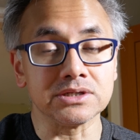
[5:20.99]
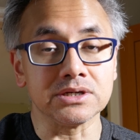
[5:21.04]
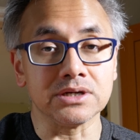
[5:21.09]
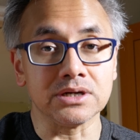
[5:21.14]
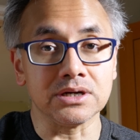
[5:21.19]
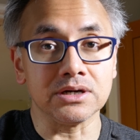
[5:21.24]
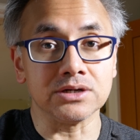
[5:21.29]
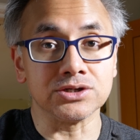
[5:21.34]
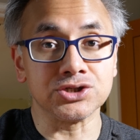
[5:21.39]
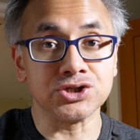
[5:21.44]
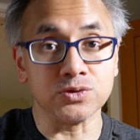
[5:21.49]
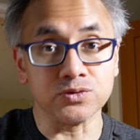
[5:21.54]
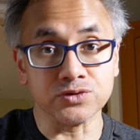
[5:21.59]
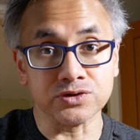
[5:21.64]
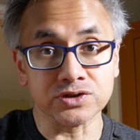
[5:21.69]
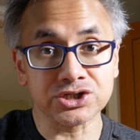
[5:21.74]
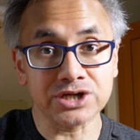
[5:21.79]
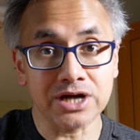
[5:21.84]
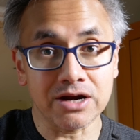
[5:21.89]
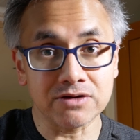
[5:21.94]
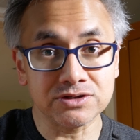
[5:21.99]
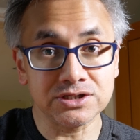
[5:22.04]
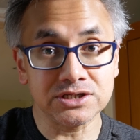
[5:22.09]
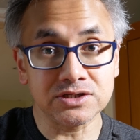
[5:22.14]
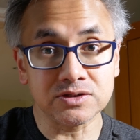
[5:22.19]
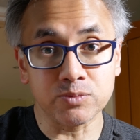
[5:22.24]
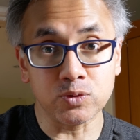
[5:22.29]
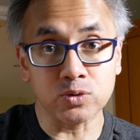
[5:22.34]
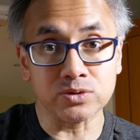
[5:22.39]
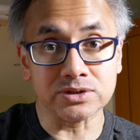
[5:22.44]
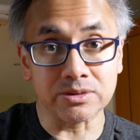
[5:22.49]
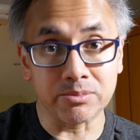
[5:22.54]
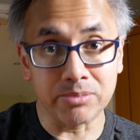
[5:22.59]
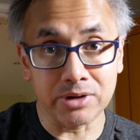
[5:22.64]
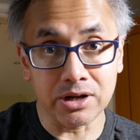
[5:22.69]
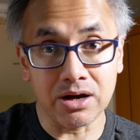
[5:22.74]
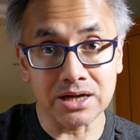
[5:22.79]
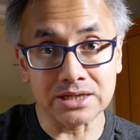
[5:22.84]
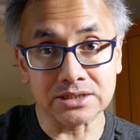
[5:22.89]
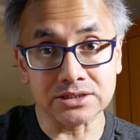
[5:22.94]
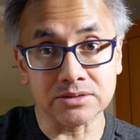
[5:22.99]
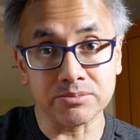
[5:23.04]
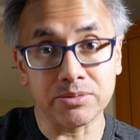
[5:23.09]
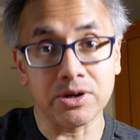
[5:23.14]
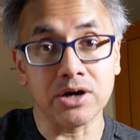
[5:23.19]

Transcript: a children's charity supporting blind and